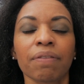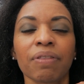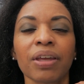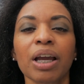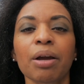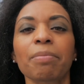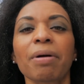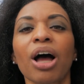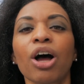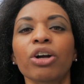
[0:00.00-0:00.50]

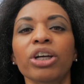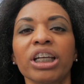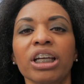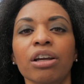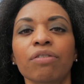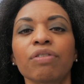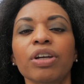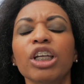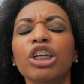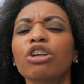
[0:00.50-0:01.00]
about
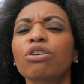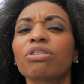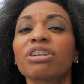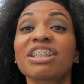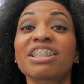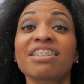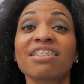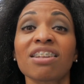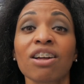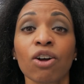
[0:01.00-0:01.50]
giving
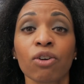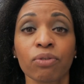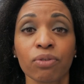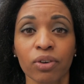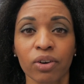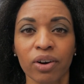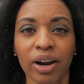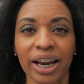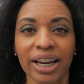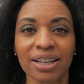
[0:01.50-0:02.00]
yourself
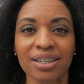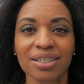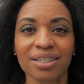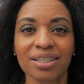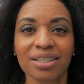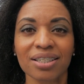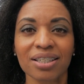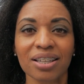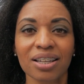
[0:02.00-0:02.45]
grace.